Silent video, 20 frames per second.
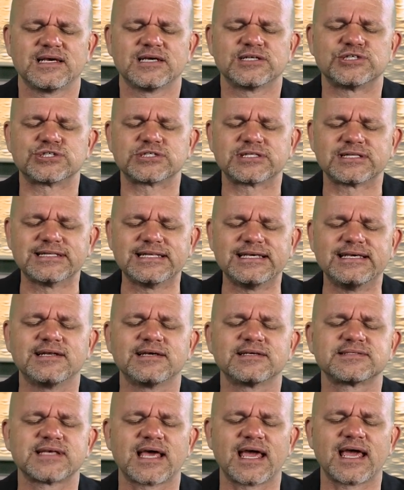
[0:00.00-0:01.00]
just lead
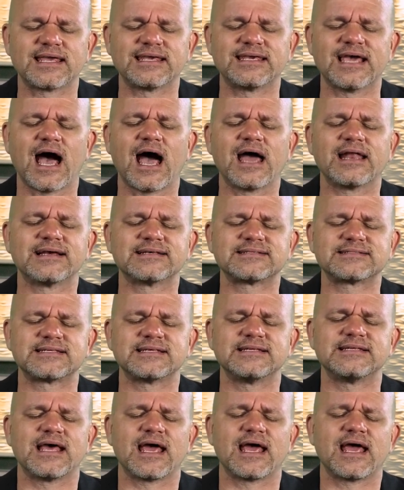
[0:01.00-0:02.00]
us and guide us
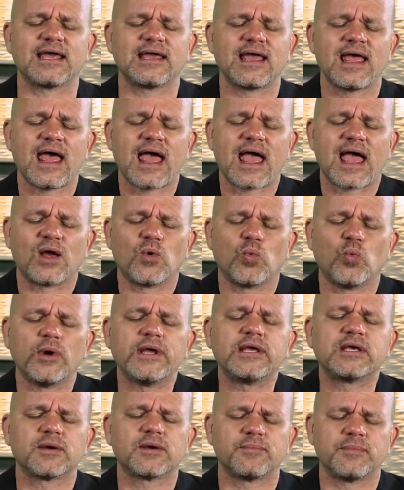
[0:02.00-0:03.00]
today, and
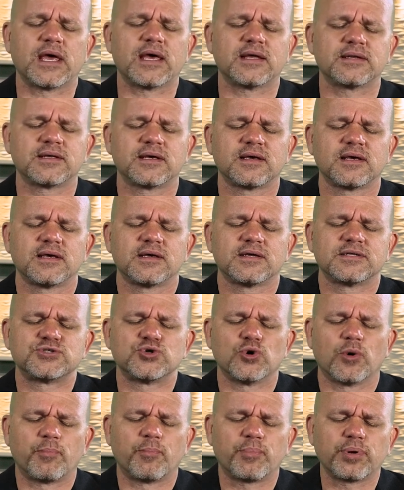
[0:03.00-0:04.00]
we commit
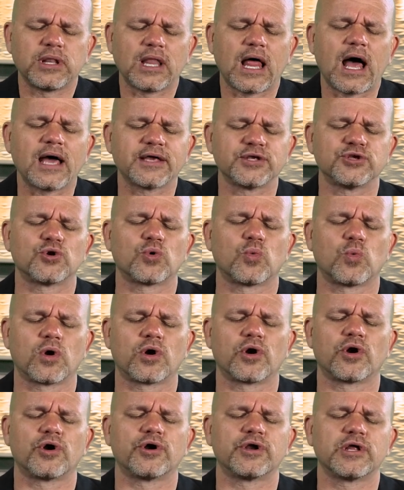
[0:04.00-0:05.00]
to apply your
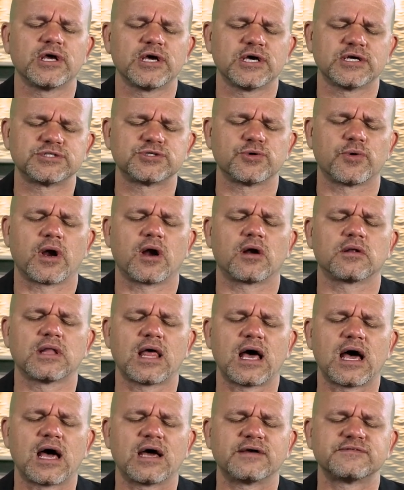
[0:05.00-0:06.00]
word to our
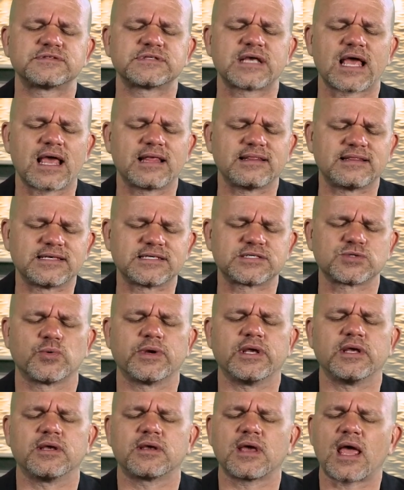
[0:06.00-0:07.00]
lives this
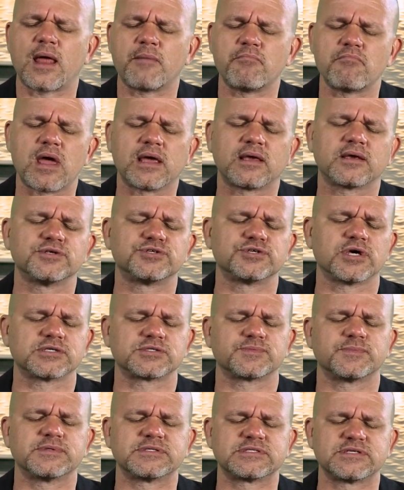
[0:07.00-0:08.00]
week and make
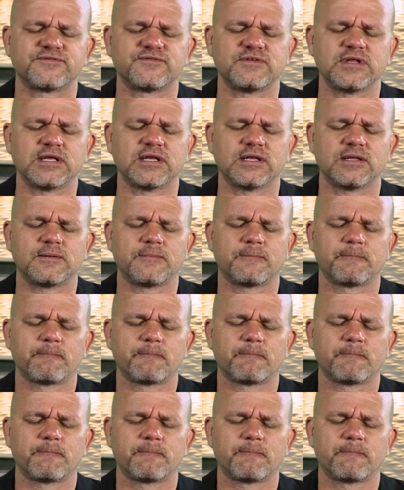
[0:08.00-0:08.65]
adjustments if needed.